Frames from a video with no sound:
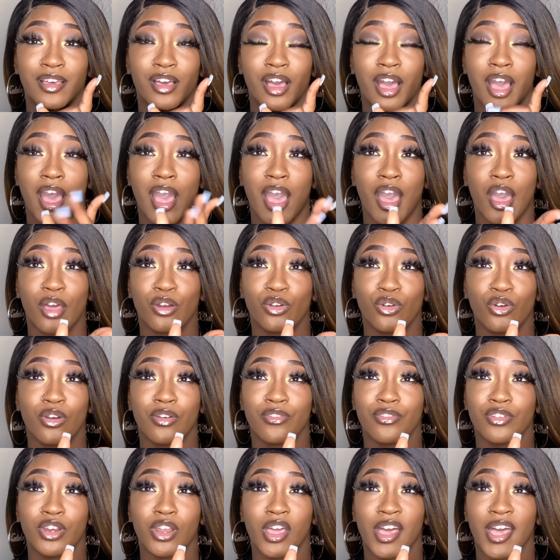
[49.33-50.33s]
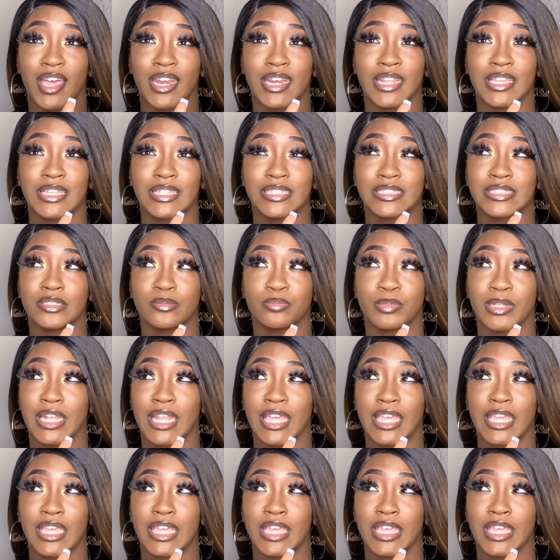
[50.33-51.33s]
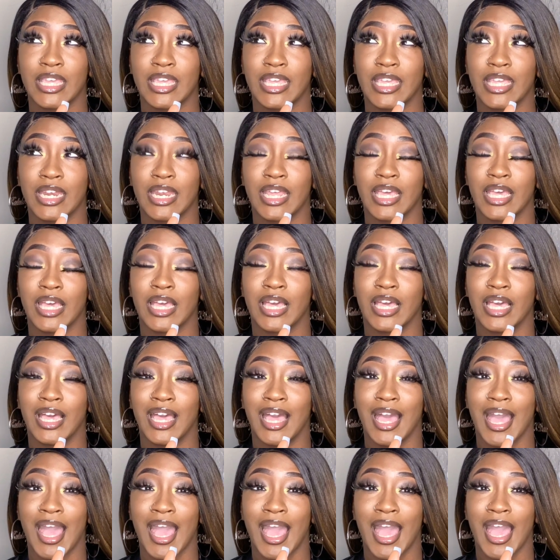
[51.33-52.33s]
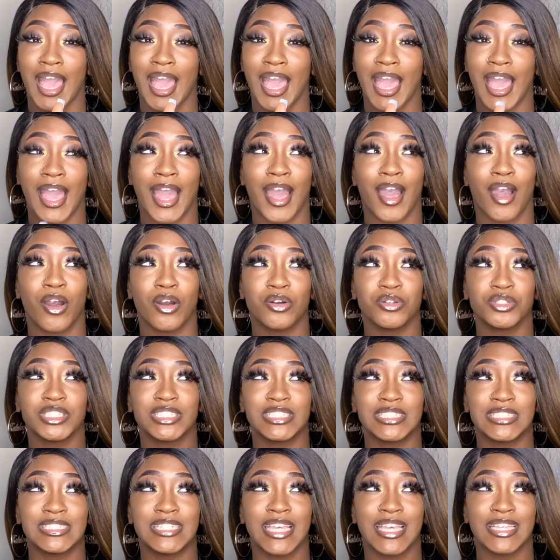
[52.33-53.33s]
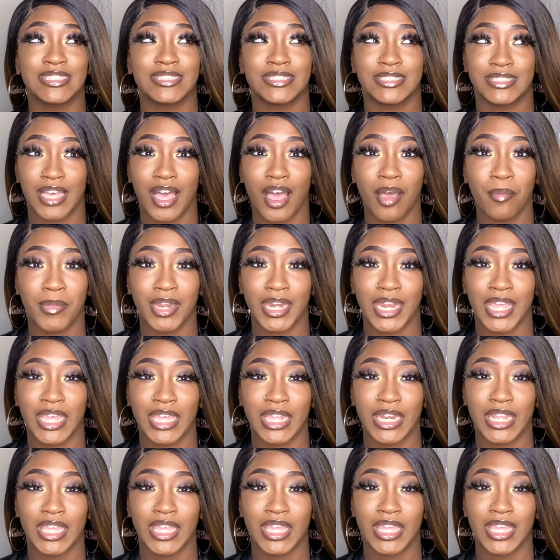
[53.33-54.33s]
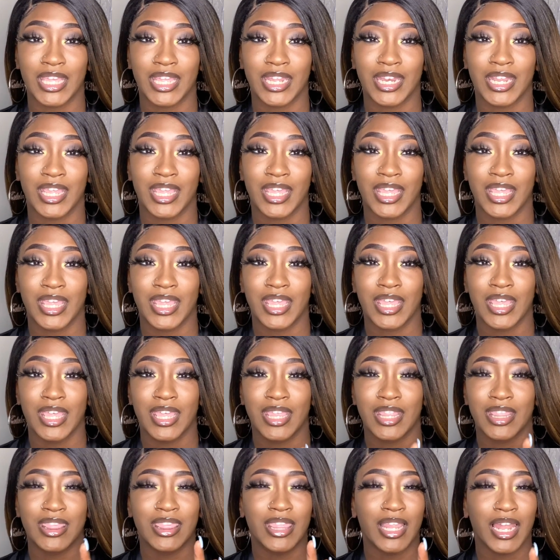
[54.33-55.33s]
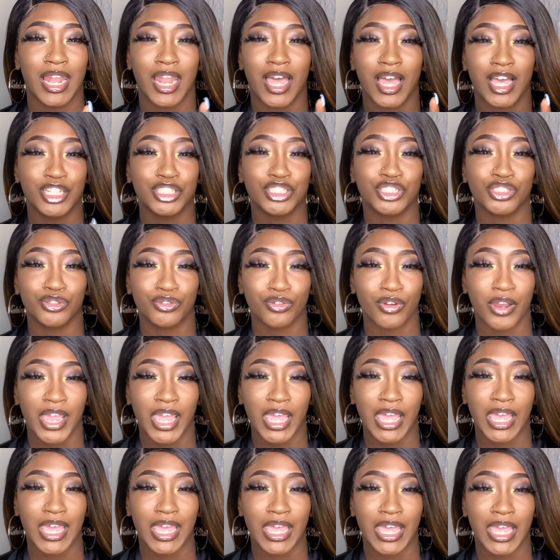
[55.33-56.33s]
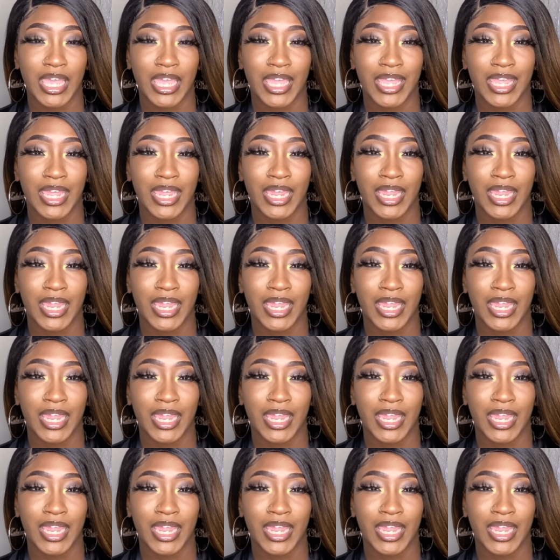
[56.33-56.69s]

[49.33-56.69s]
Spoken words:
I don't even know how to explain how she has dominated the lingerie